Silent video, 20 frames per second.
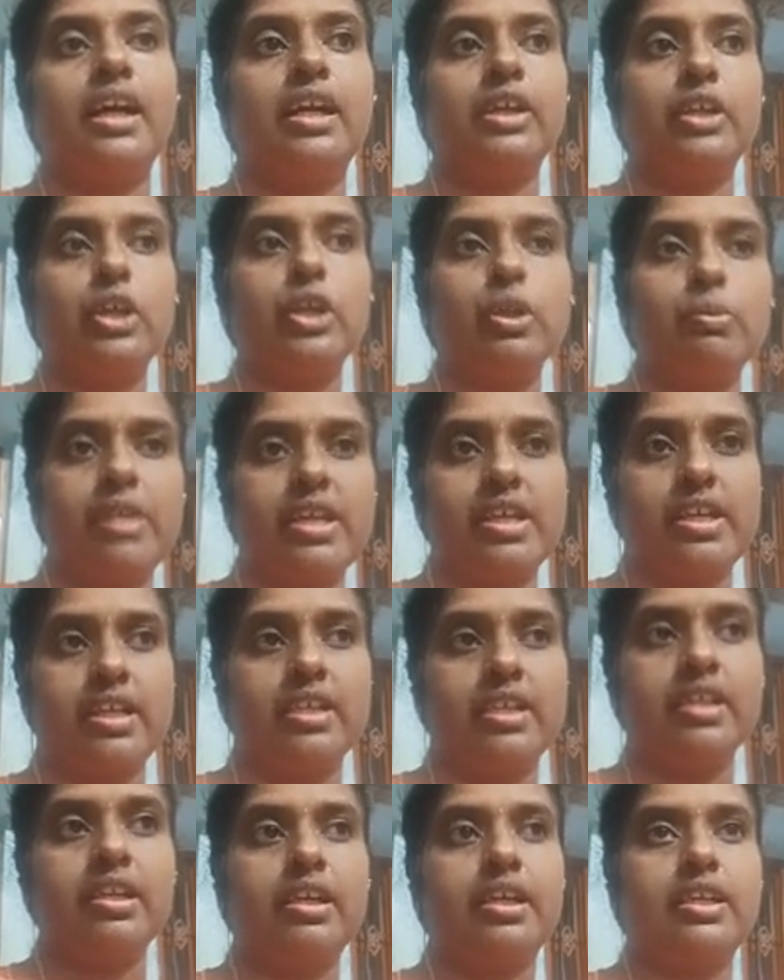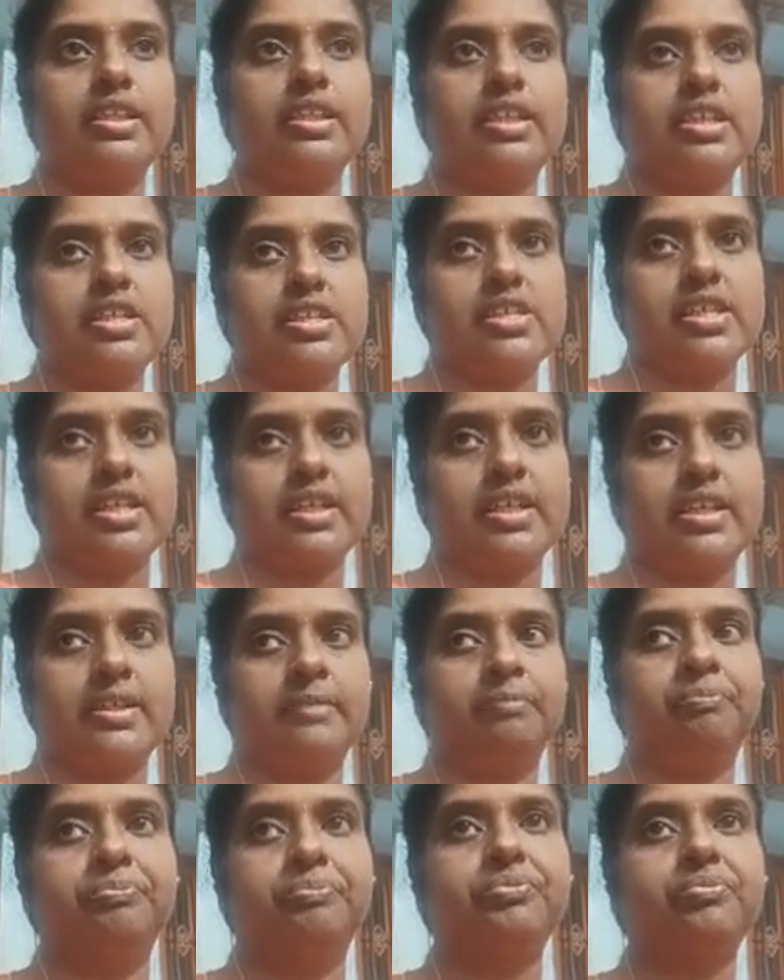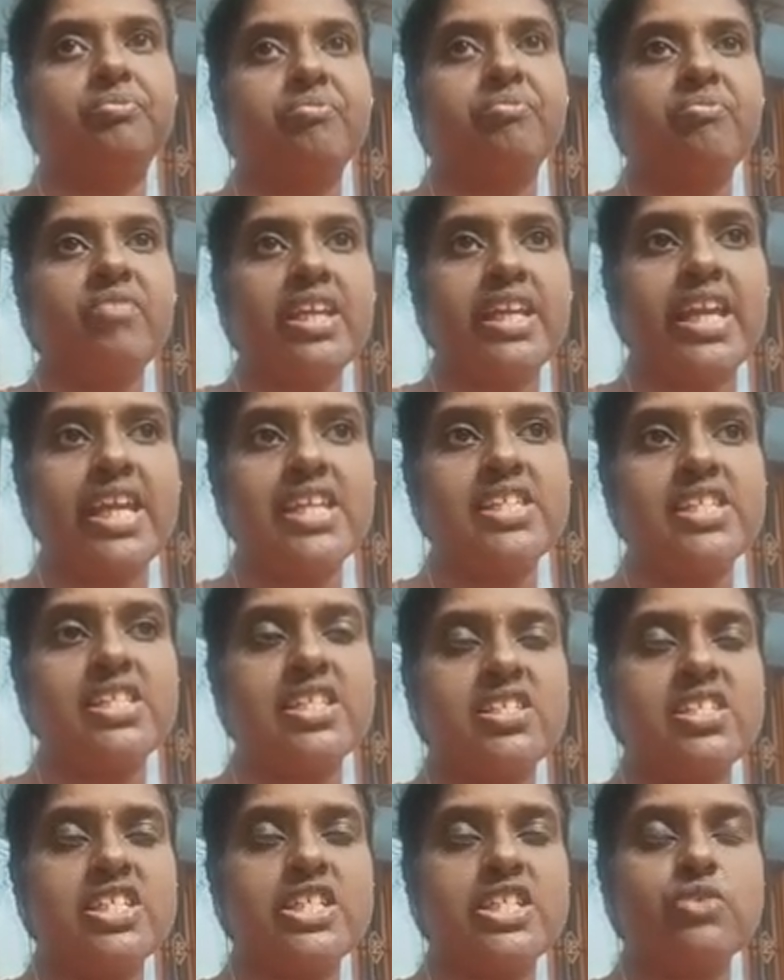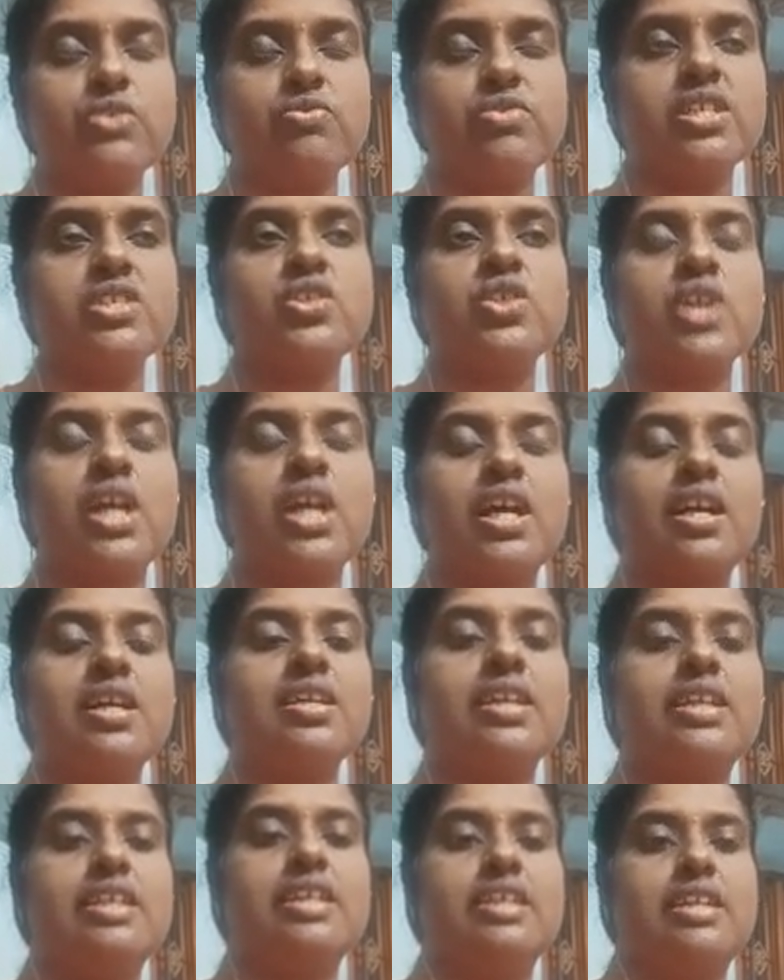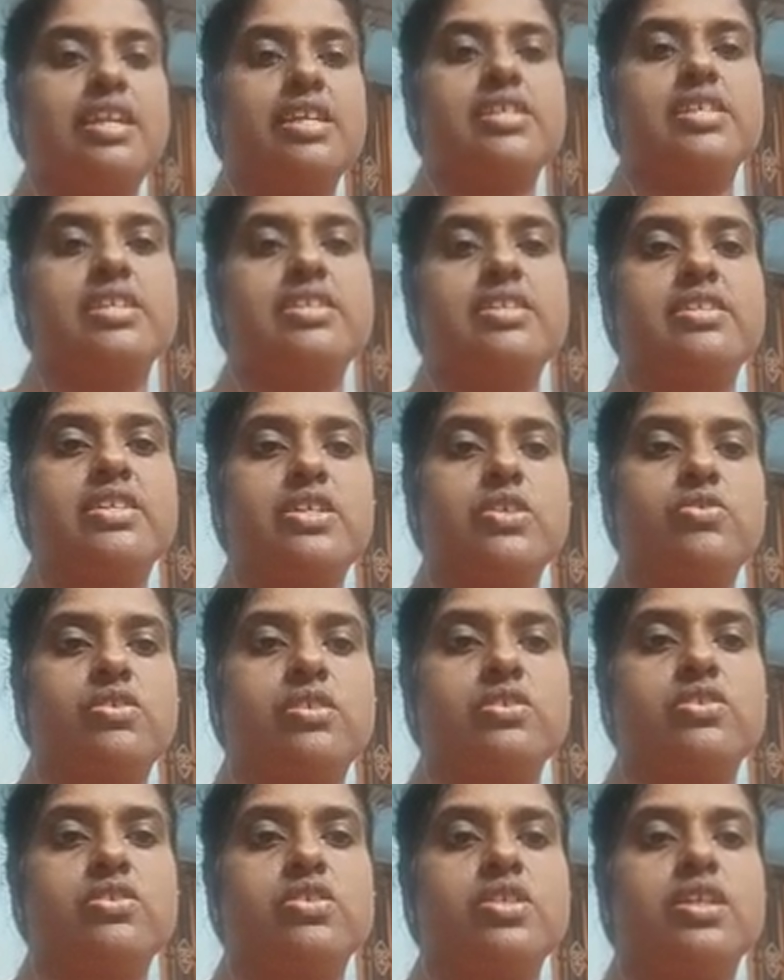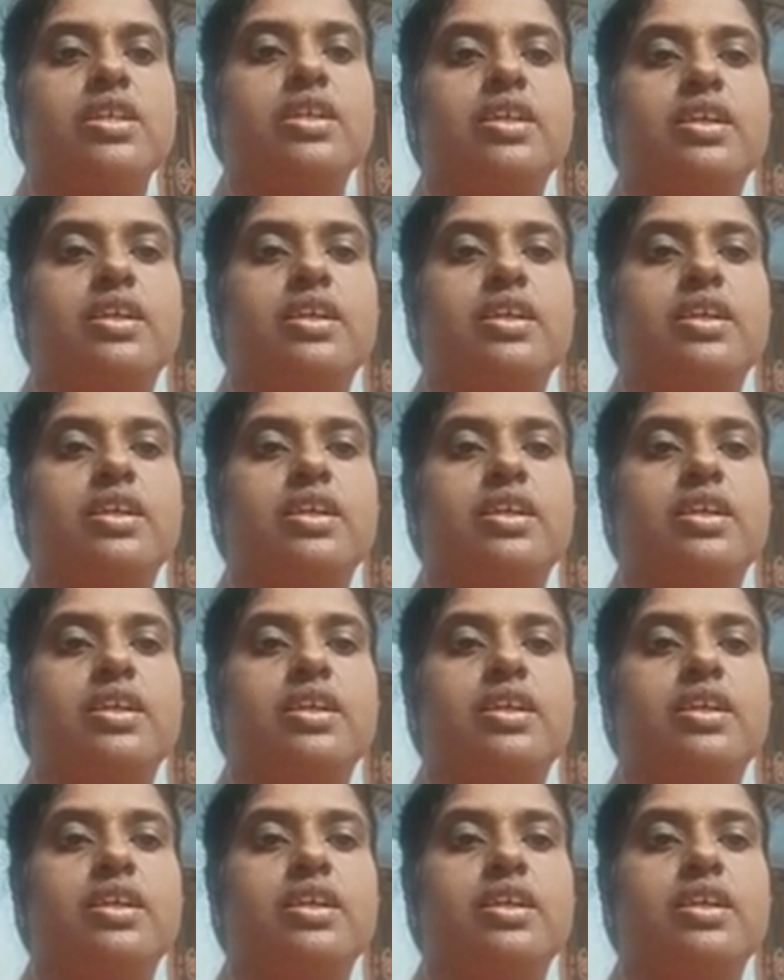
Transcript: numerical that is case sensitive search or in case sensitive search.